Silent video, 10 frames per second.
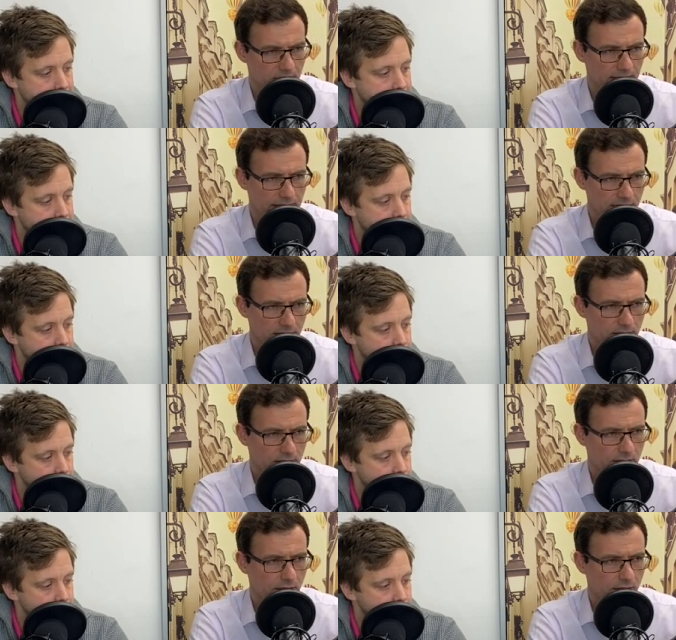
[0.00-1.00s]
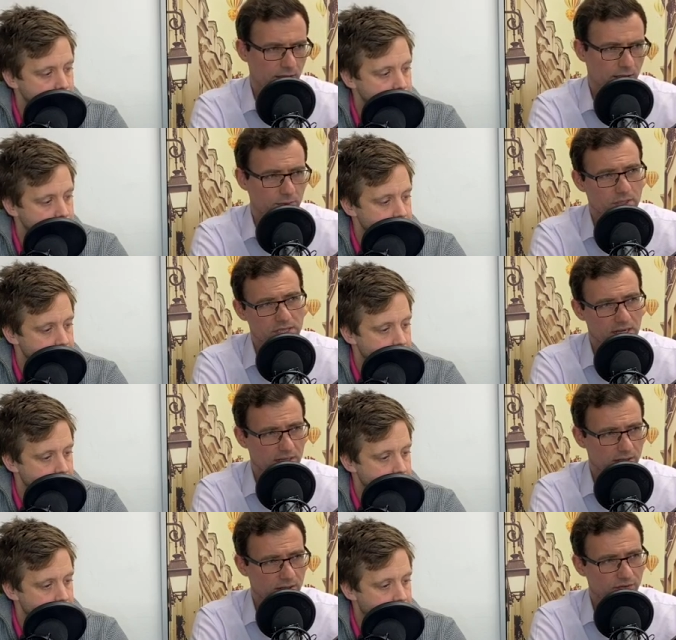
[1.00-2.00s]
Speaker 1: the gains, because we see
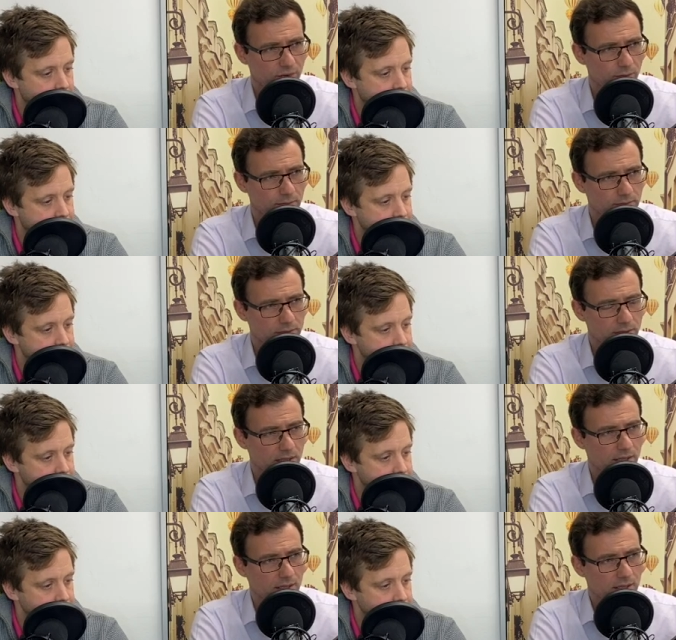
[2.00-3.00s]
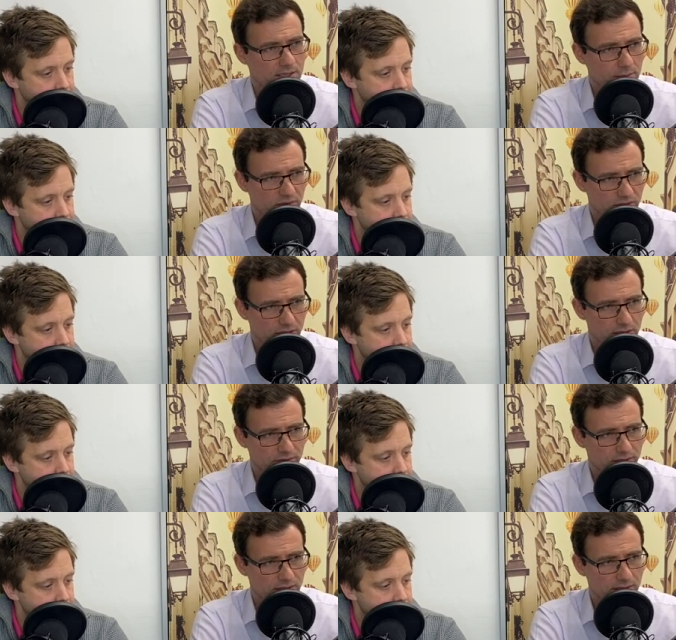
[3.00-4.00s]
it, you know, from some of
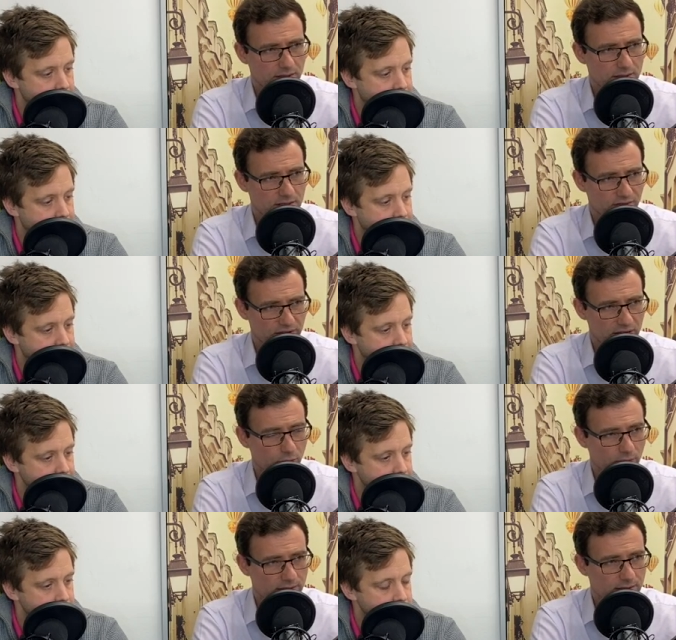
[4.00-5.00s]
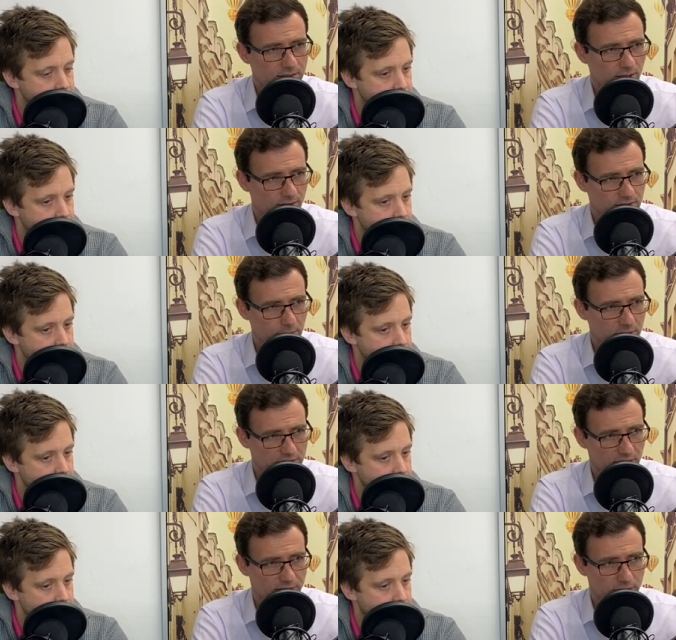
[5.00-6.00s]
our uh, surveyor colleagues. You know, some of the
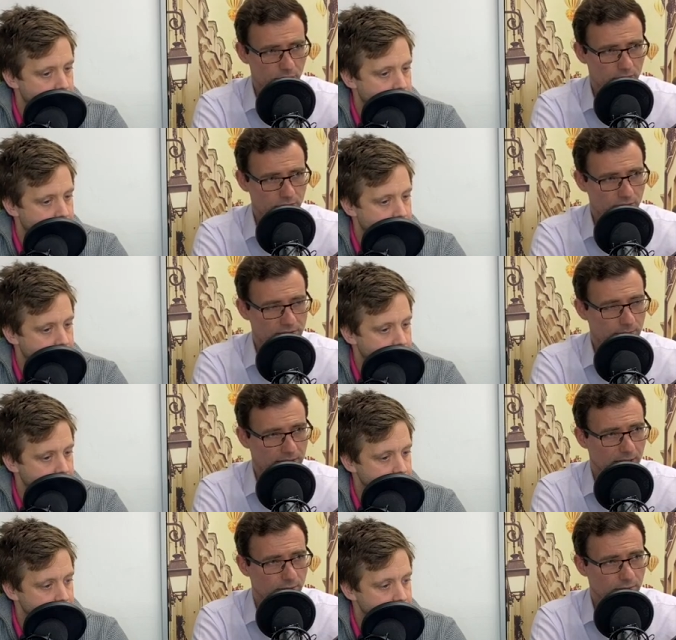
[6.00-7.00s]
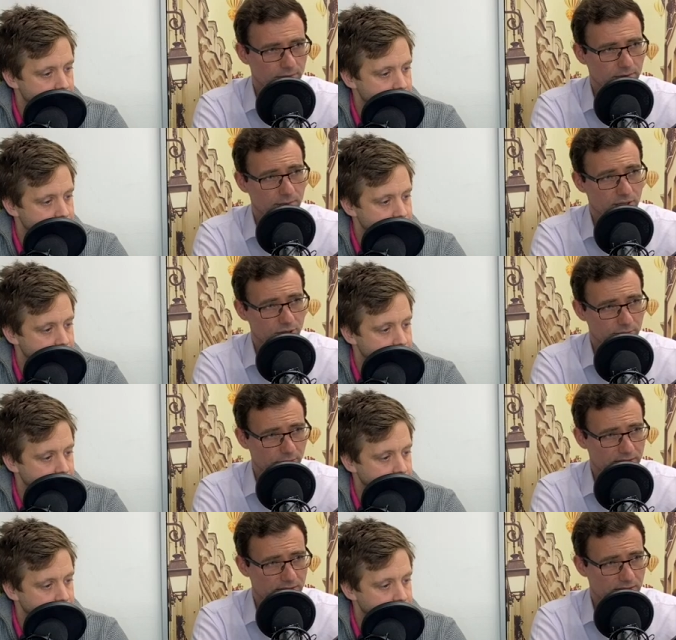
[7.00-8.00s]
stuff they're talking to us about mm. commercial
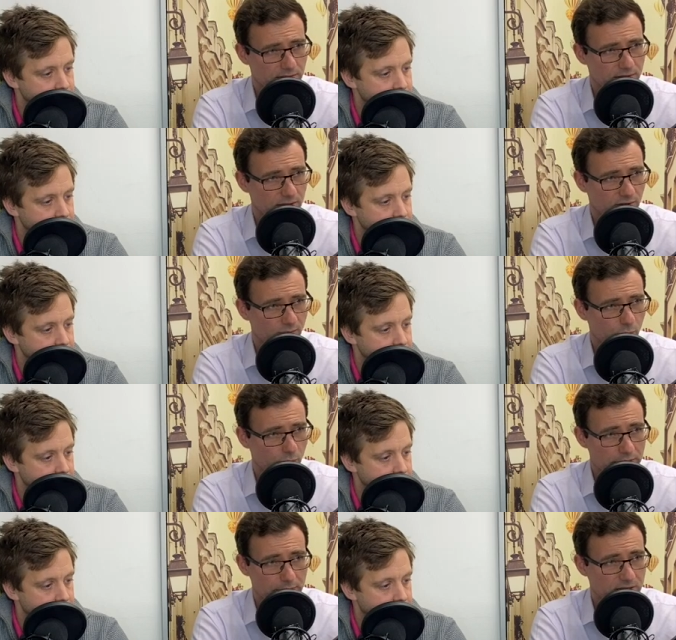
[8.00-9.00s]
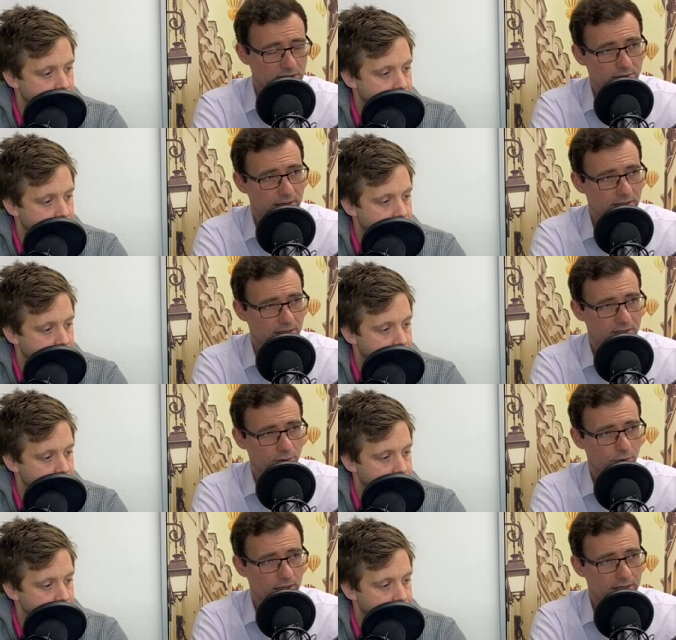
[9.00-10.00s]
buildings and kind of poor EPC ratings and
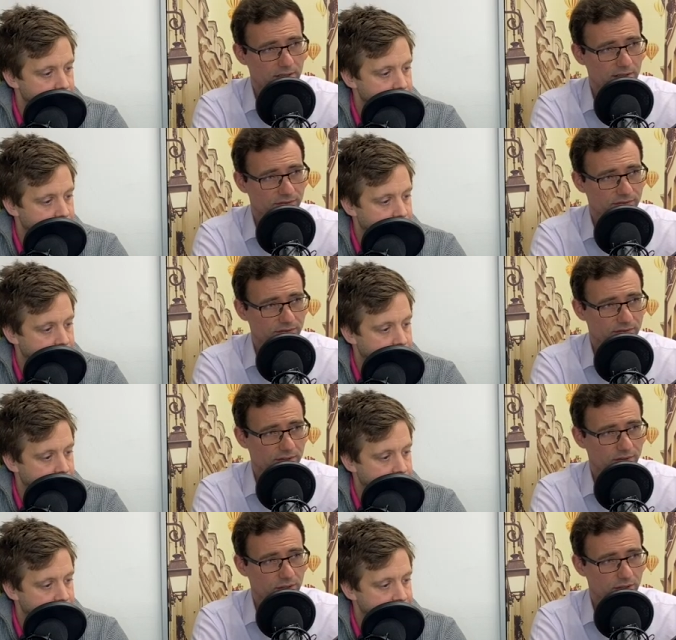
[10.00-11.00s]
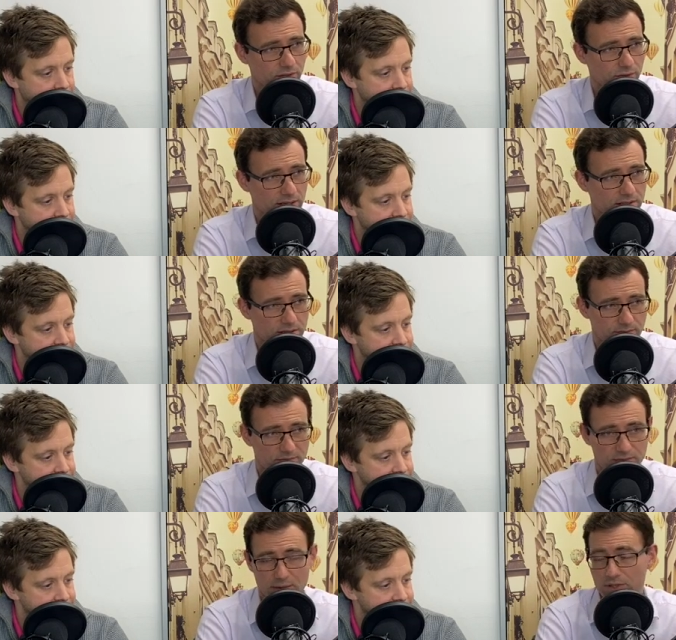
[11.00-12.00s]
all that stuff. If you could address
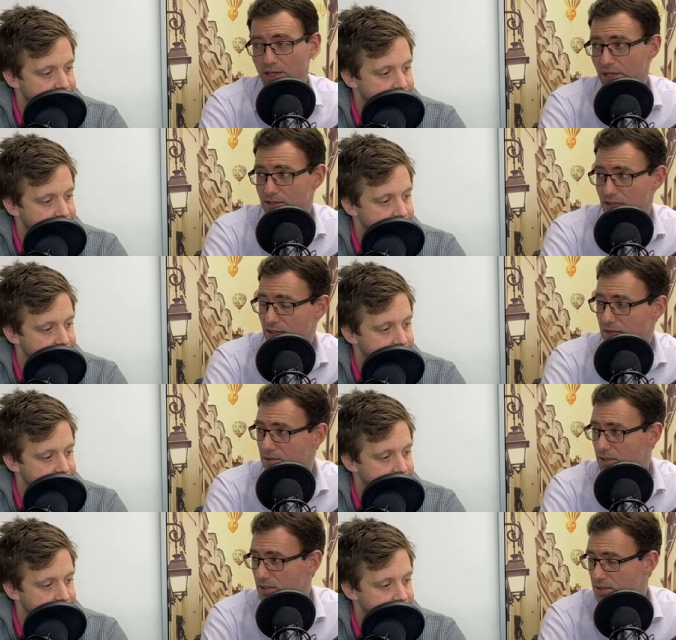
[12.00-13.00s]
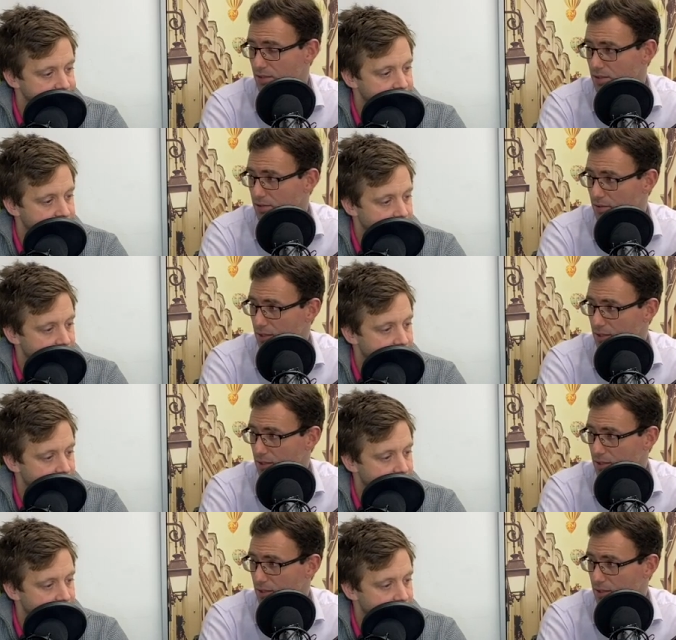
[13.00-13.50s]
some of the lighting, the heating